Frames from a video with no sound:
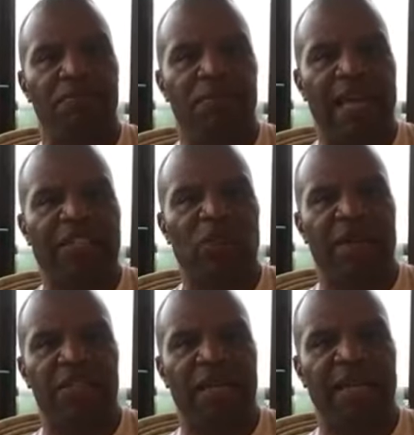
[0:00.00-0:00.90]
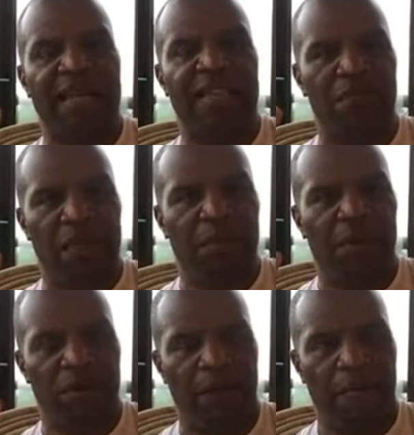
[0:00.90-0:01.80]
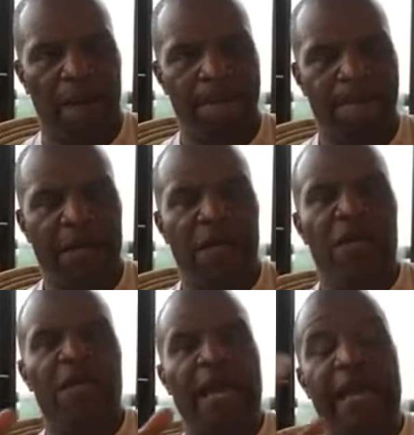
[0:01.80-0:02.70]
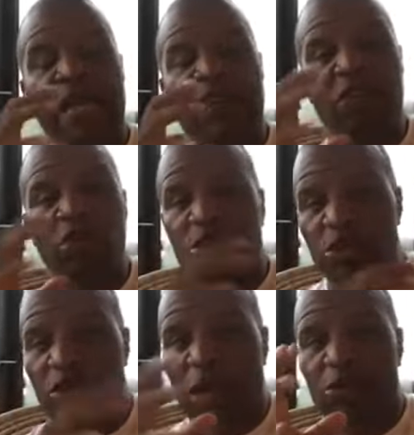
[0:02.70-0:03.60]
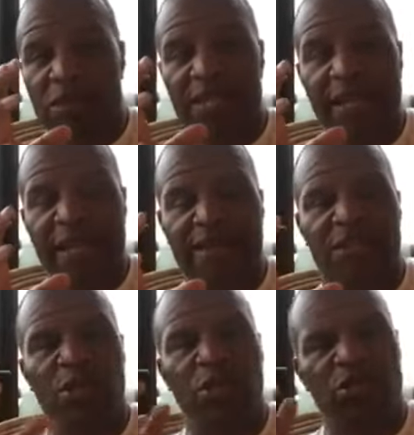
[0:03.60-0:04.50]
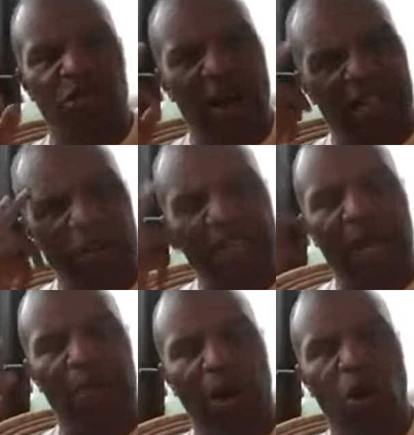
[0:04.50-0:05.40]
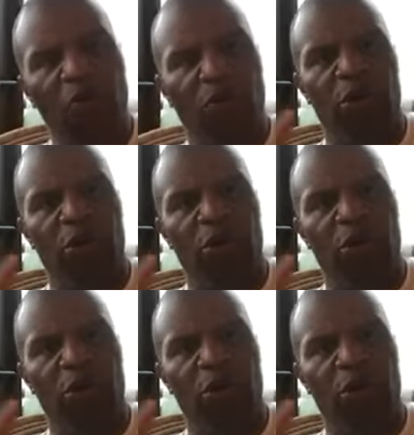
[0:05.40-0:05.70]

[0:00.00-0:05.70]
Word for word: That's right, Shelley, get the memo. And if you do those things, you'll start to become hopeful.